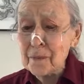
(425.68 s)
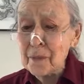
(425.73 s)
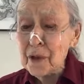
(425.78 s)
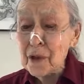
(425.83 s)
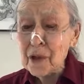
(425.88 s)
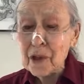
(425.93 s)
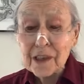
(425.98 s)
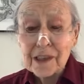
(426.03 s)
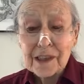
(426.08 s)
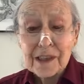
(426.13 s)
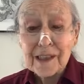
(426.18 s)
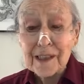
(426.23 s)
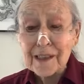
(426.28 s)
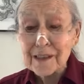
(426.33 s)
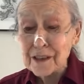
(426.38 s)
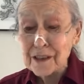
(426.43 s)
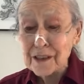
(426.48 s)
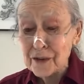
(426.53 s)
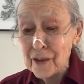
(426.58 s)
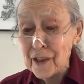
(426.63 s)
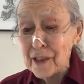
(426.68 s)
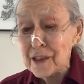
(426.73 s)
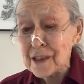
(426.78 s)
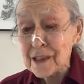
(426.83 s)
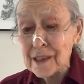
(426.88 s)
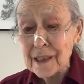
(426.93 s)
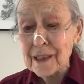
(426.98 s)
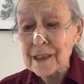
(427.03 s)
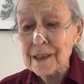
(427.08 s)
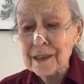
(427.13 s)
because let's
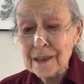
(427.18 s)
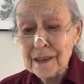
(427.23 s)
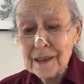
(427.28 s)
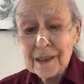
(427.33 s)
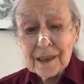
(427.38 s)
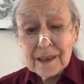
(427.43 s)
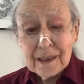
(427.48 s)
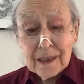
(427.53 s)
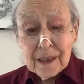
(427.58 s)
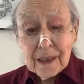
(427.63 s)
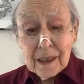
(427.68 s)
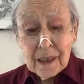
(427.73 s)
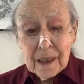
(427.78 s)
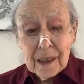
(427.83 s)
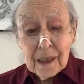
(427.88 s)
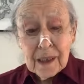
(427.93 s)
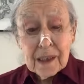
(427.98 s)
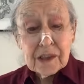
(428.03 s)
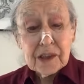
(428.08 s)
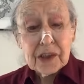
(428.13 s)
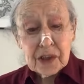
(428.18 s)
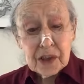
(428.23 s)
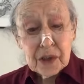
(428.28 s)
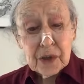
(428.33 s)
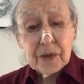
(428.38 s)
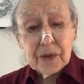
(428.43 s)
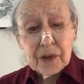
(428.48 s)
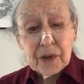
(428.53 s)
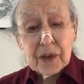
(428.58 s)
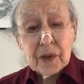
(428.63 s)
face it, a
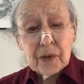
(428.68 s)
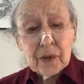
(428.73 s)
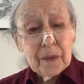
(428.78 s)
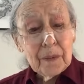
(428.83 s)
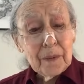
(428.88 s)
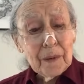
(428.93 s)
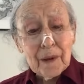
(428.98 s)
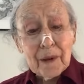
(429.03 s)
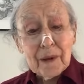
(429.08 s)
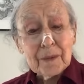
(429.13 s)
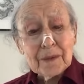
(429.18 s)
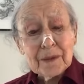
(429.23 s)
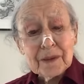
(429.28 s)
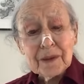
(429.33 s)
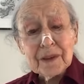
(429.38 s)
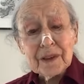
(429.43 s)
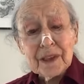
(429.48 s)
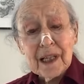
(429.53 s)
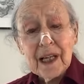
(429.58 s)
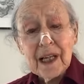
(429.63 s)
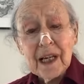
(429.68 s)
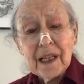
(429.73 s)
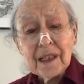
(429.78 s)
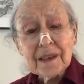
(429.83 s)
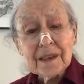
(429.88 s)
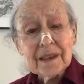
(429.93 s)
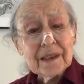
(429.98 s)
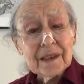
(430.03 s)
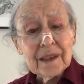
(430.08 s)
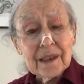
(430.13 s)
studio apartment
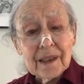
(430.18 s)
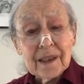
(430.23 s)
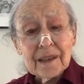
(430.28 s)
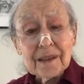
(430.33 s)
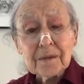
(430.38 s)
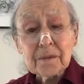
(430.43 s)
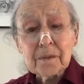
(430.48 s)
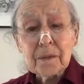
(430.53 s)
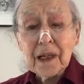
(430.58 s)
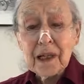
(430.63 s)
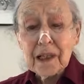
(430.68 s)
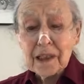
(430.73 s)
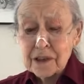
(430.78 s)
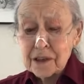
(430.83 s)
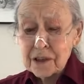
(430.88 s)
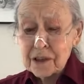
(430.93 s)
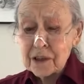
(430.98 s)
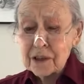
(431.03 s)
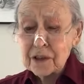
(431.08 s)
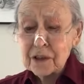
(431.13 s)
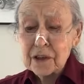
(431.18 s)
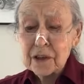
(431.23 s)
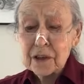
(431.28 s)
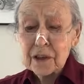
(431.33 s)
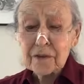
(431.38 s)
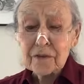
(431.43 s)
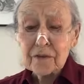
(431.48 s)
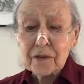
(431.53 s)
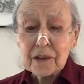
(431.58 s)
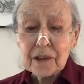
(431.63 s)
can get
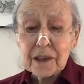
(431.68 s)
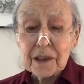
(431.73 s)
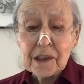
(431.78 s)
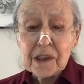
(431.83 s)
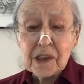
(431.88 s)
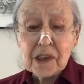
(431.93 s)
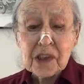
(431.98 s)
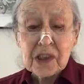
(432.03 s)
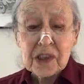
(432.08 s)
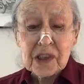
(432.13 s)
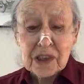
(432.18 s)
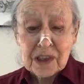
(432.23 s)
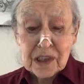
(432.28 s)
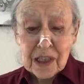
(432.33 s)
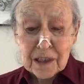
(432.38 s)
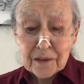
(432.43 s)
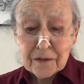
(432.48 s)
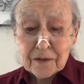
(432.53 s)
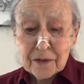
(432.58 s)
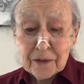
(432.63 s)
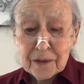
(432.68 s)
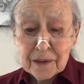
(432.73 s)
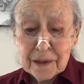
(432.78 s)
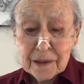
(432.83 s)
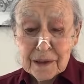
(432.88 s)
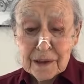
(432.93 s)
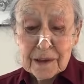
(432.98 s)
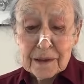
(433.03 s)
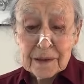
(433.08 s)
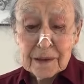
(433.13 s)
positively
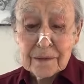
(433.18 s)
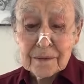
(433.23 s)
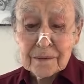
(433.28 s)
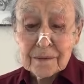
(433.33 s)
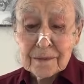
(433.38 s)
stifling.